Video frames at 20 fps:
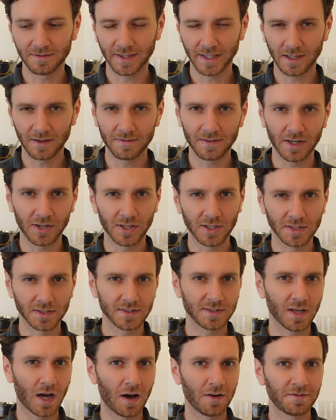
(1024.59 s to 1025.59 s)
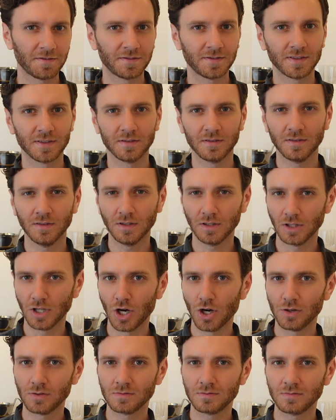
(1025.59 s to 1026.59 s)
like a very soft
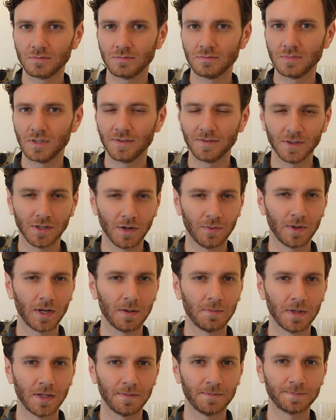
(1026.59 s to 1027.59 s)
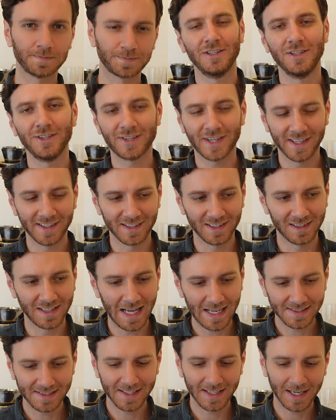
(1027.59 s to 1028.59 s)
glow, if you know what I mean. Okay, and the
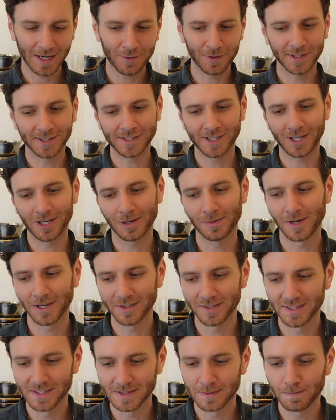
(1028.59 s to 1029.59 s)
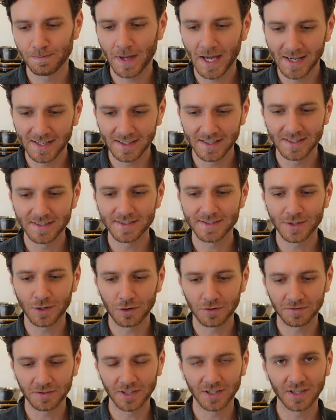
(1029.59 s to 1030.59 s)
last thing I want to talk about is pendants
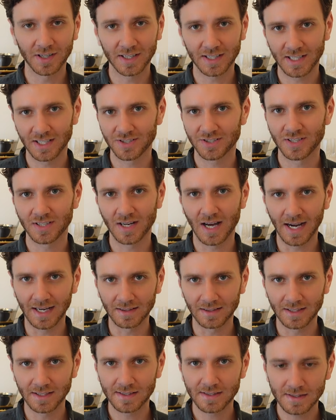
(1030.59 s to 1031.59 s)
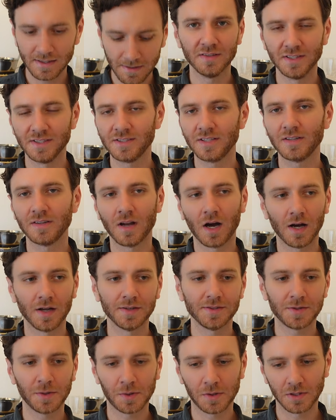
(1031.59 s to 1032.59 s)
over a kitchen island. These are
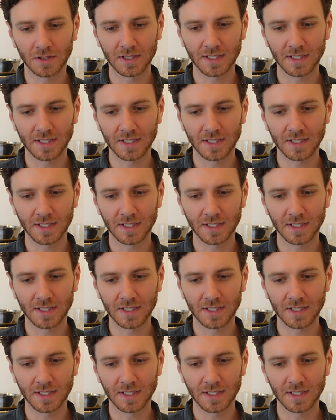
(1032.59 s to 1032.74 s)
not totally